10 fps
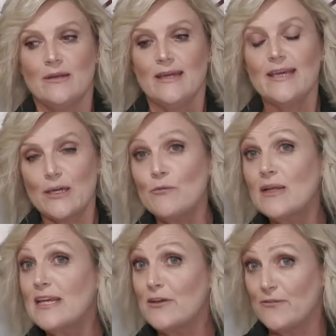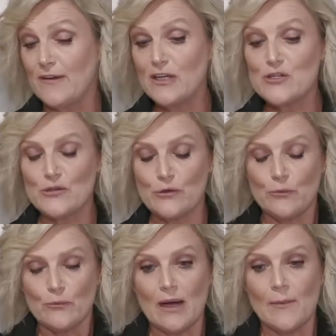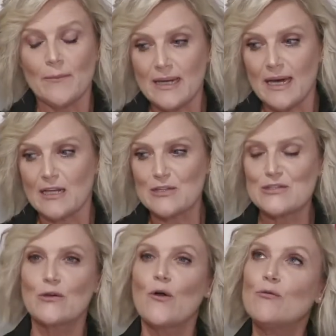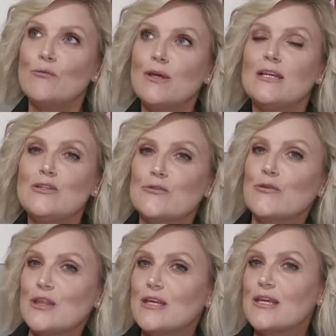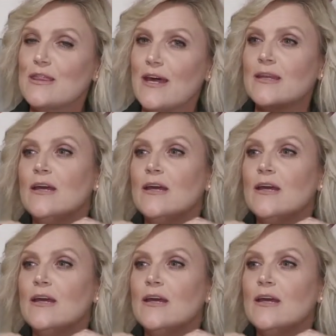It can really affect you, colour. So I really do think that